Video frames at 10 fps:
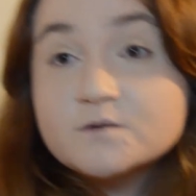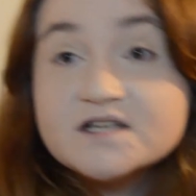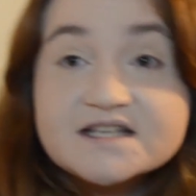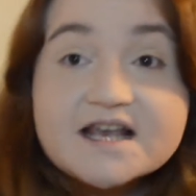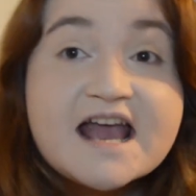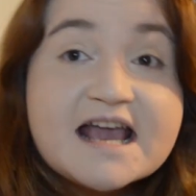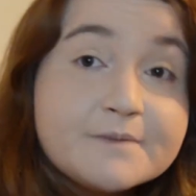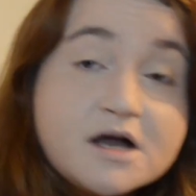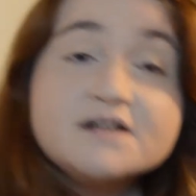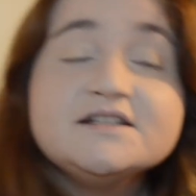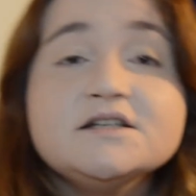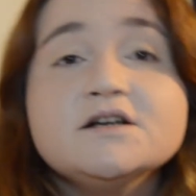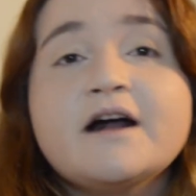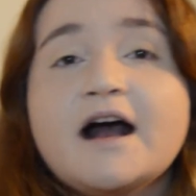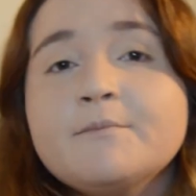was a party
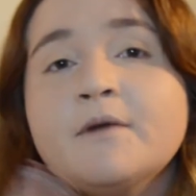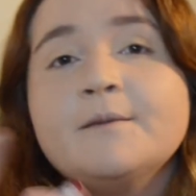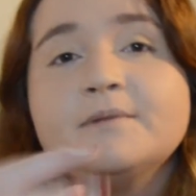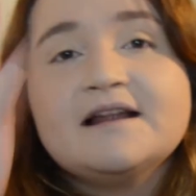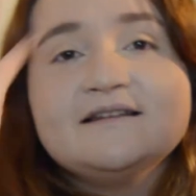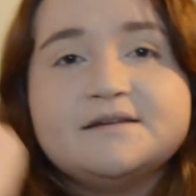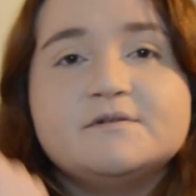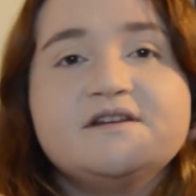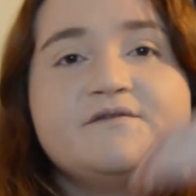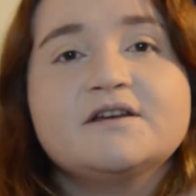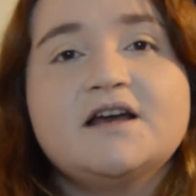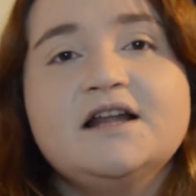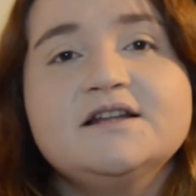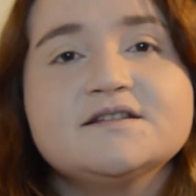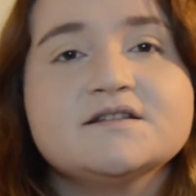look, I might blend in with different
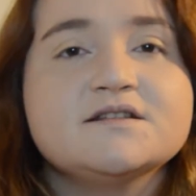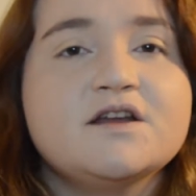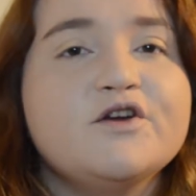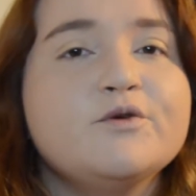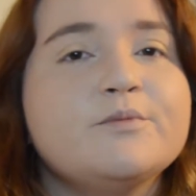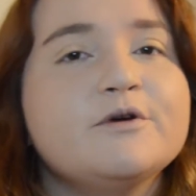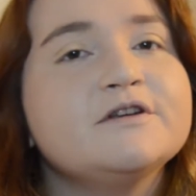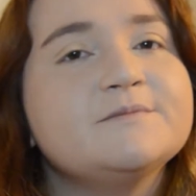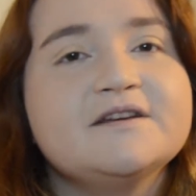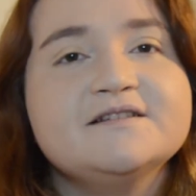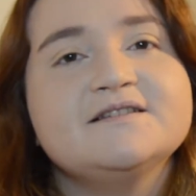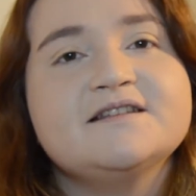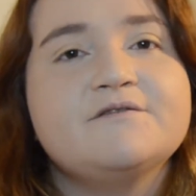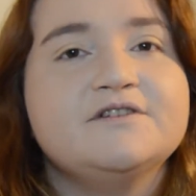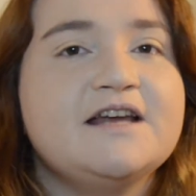colours and so, but because it's
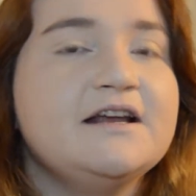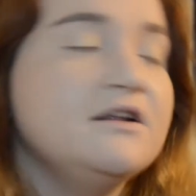an everyday